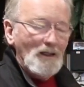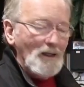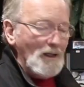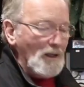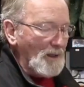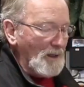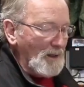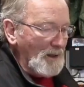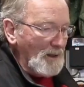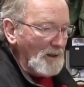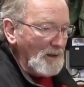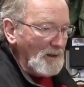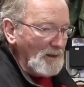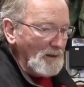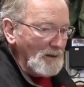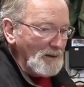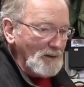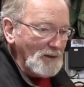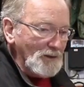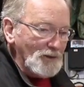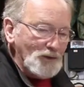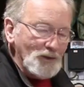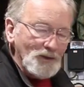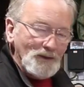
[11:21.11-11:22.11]

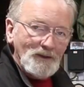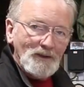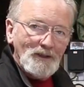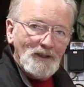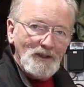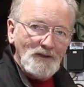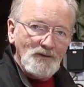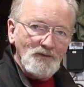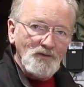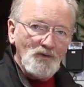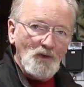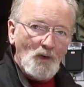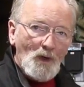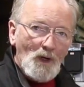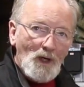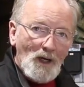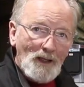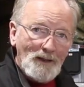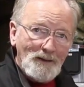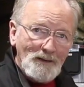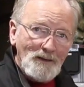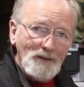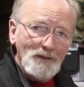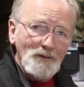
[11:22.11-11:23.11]
It shouldn't get so
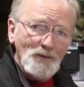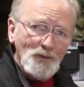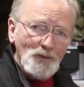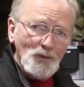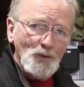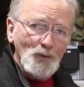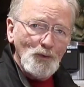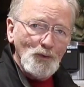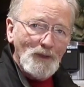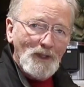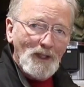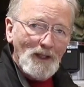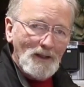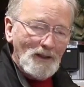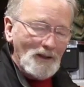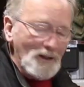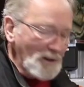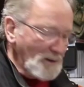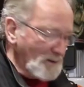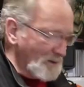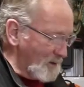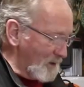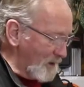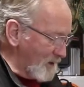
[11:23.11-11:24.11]
hot that you
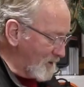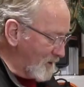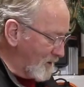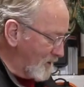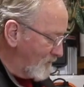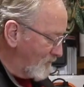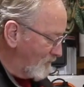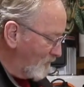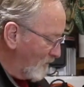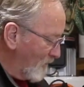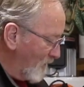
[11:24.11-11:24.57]
cannot touch it.